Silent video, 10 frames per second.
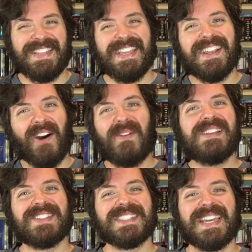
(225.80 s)
it
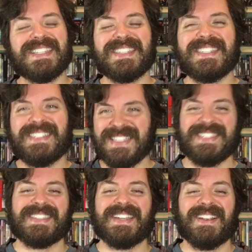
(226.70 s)
always just kind of
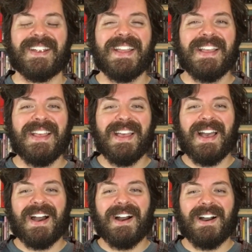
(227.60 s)
sits there.
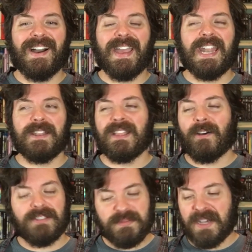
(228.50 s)
Uh, and
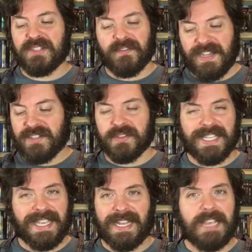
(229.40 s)
on the special features,
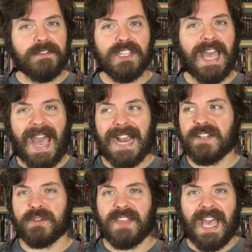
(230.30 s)
again, even the
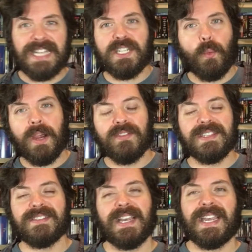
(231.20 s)
actor that had to wear the
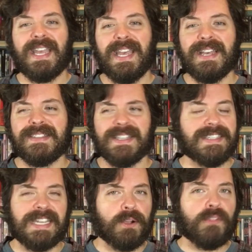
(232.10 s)
second head says,
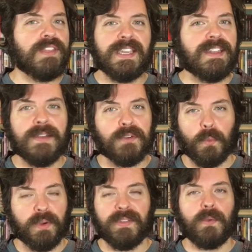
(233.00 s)
I don't think it ever
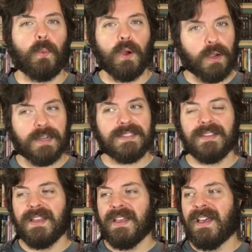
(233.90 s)
really worked.
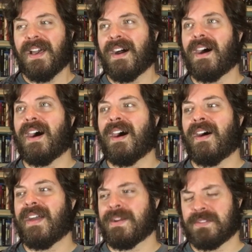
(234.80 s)

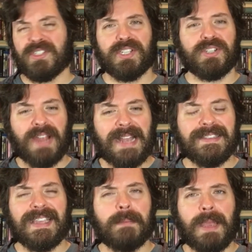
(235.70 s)
Uh, it was
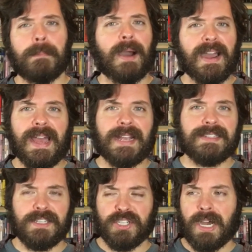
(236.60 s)
distracting. It made my
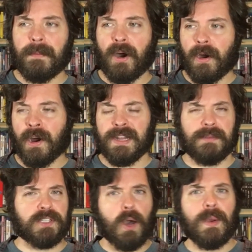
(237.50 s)
acting job hard, and there
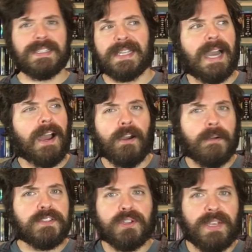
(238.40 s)
was always a guy
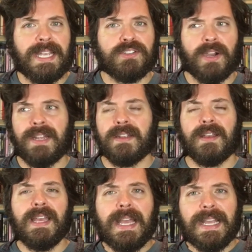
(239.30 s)
off screen trying to
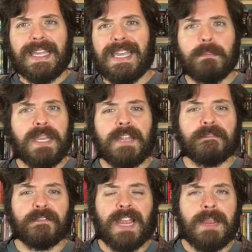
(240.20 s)
keep me in
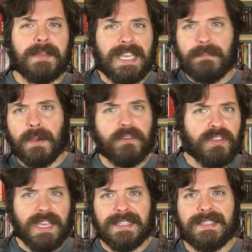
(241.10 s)
frame and keep
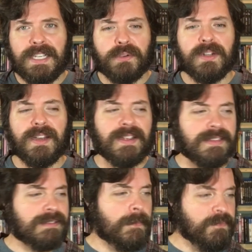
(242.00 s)
everything
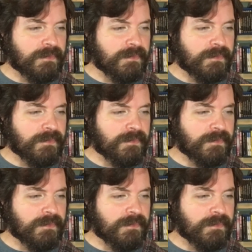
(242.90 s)
synchronized.